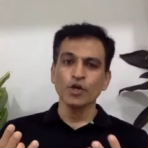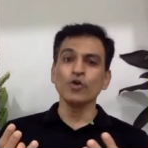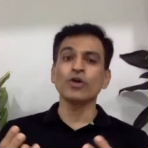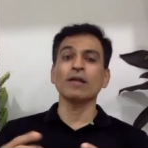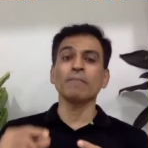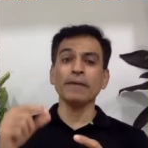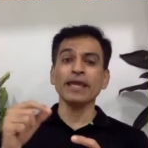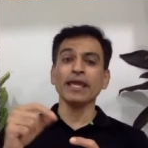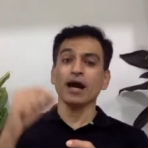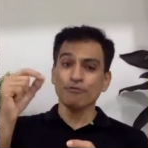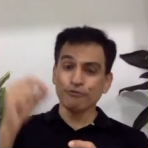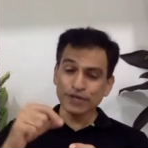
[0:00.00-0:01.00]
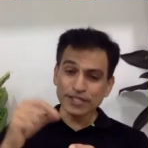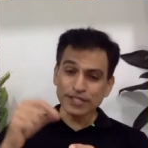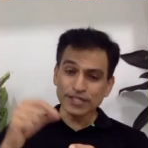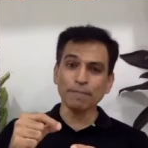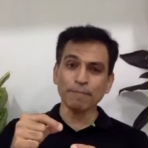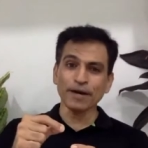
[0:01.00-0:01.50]
you can be a
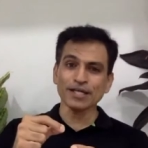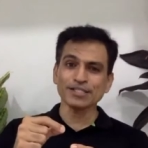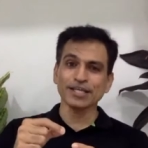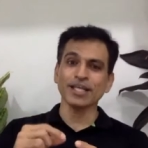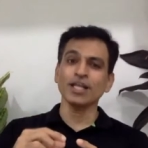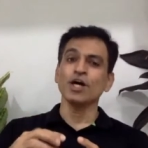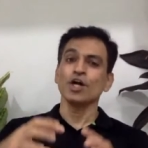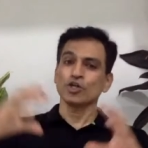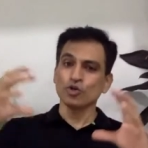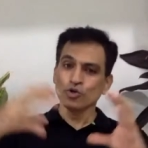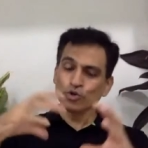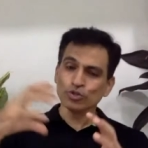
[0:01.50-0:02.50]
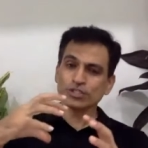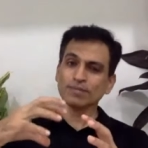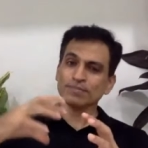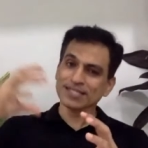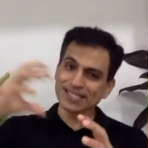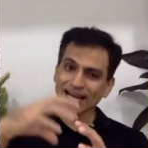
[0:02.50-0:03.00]
physical person to do
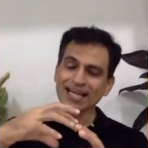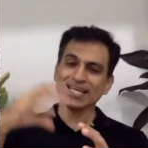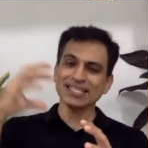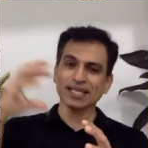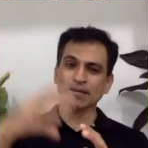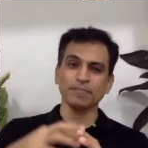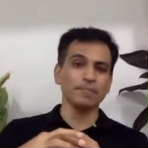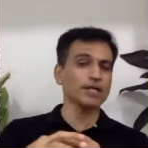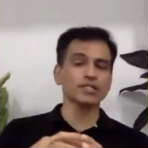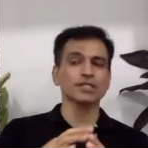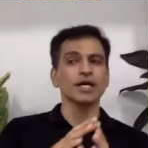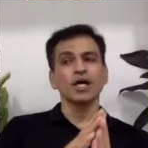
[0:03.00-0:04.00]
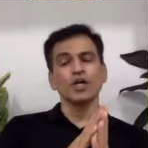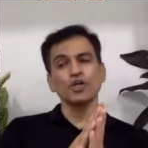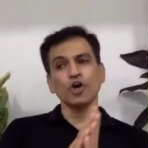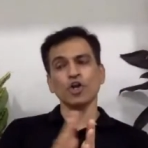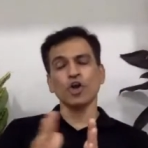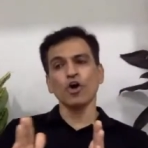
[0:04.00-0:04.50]
some studies, and because
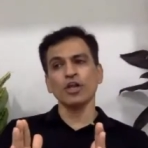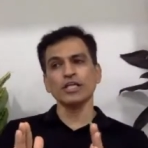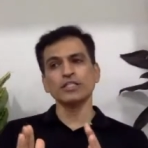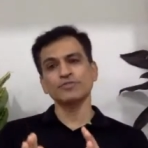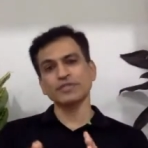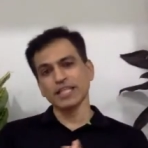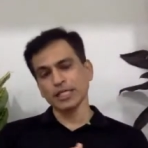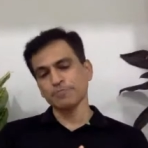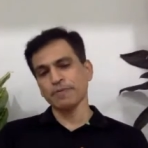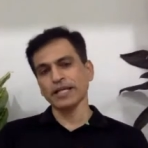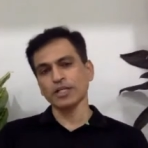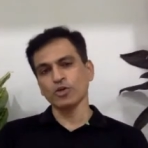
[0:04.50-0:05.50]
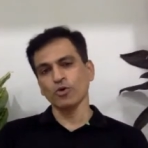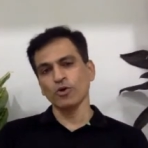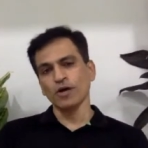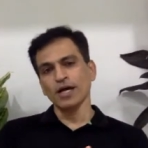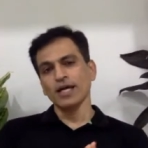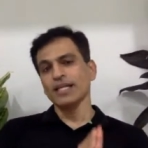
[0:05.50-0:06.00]
your knowledge with respect
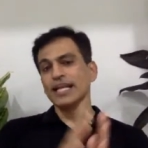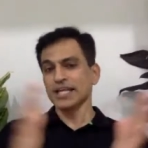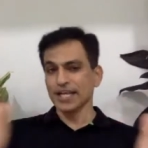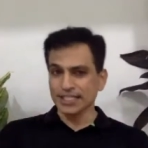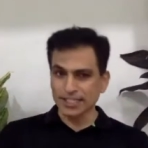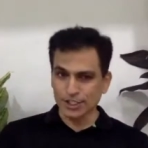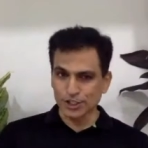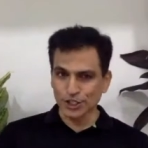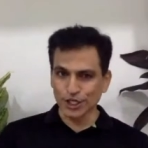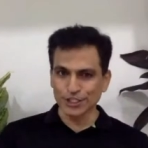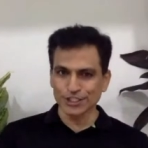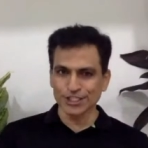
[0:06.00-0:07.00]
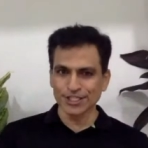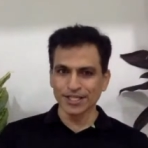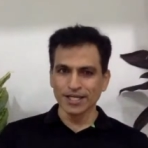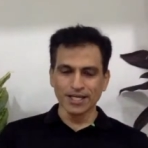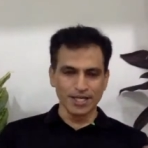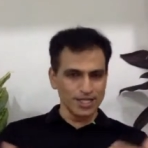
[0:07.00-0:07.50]
to literature search,
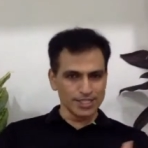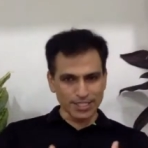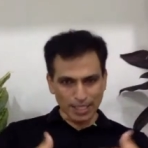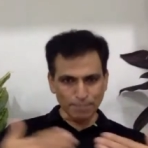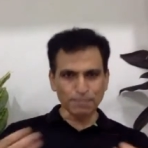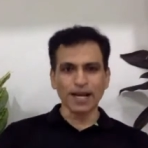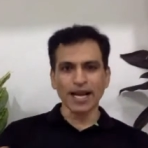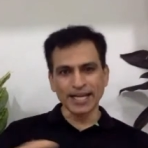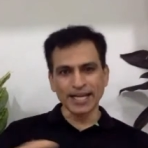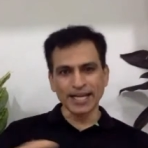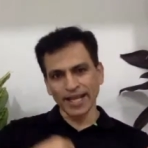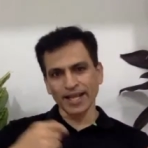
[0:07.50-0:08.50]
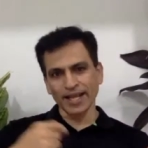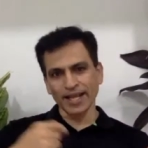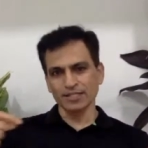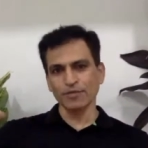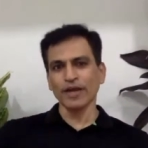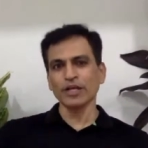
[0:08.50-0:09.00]
script writing,
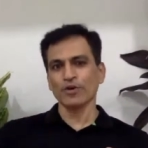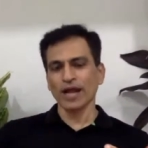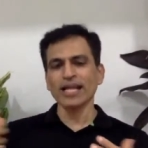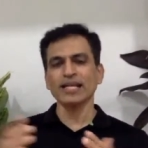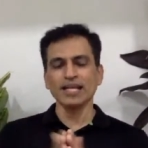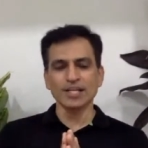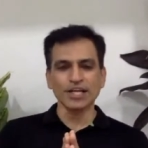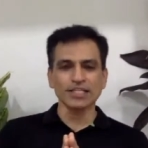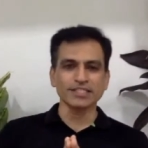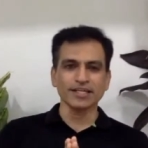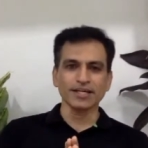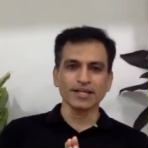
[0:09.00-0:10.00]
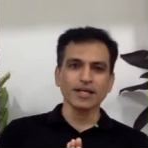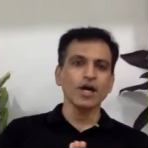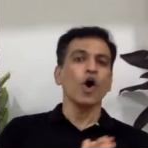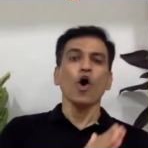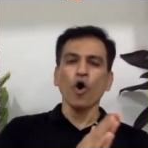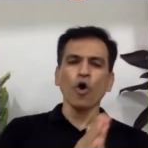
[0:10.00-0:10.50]
there's a way to write literature,
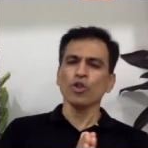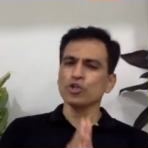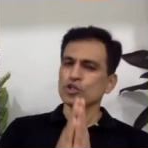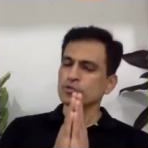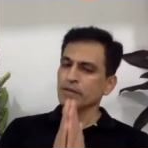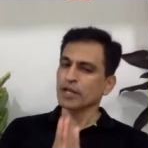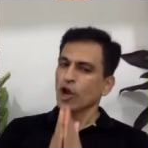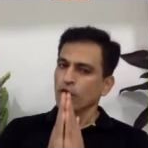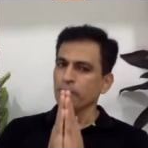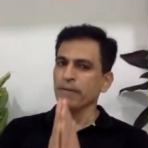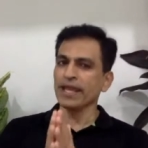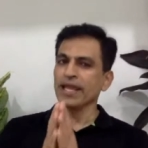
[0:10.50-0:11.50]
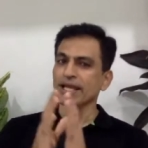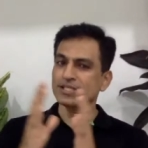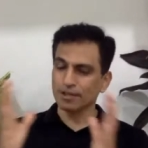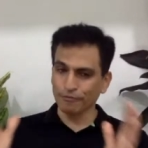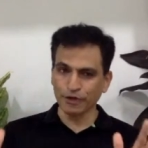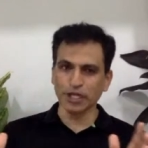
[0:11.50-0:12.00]
all those may not be
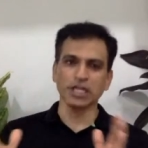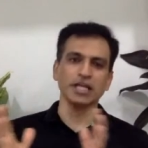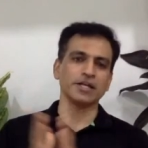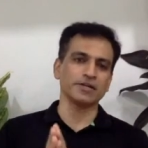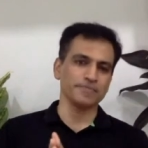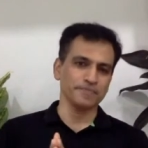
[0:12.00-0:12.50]
sufficient,